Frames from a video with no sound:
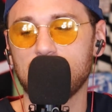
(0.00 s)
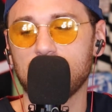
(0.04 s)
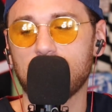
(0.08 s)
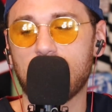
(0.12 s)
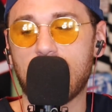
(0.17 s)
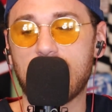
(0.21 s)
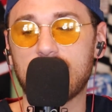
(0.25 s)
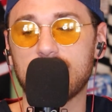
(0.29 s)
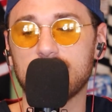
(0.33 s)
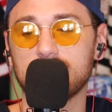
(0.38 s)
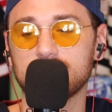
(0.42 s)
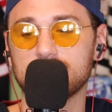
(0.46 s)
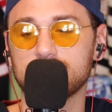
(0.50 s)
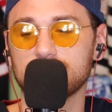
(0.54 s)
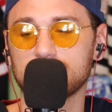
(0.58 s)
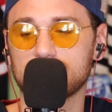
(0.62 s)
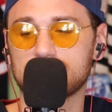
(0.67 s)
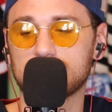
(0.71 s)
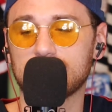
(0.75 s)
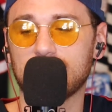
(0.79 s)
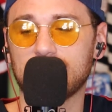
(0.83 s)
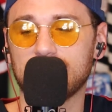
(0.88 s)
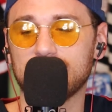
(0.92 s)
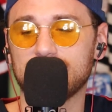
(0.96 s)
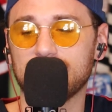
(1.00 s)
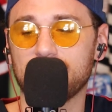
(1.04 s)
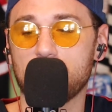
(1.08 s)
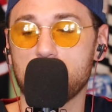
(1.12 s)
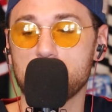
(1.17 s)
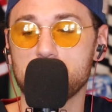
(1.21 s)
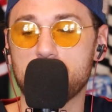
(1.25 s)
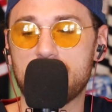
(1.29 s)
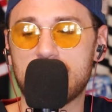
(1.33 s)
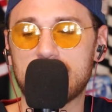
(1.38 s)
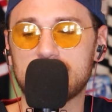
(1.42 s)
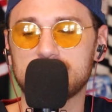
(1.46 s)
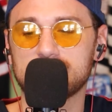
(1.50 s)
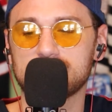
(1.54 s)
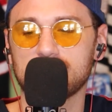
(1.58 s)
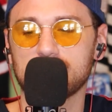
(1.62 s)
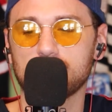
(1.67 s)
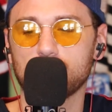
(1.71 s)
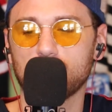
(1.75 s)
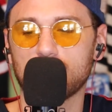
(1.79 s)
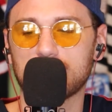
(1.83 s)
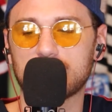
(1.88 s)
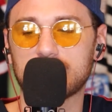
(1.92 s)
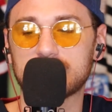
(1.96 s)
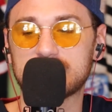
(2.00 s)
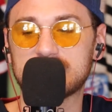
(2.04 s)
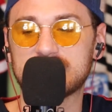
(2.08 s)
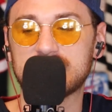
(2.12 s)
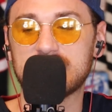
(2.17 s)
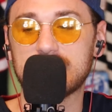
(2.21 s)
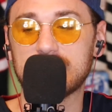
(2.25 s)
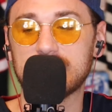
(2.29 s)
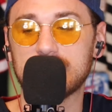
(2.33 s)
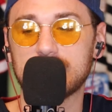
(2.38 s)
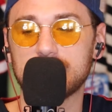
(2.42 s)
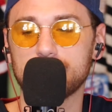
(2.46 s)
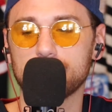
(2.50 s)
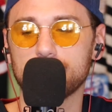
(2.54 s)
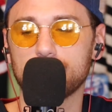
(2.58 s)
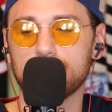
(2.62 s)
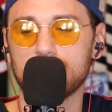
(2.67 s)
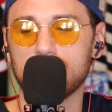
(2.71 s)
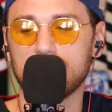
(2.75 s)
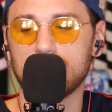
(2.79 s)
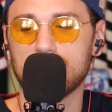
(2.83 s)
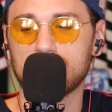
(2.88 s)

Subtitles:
I had just said, amazing what a team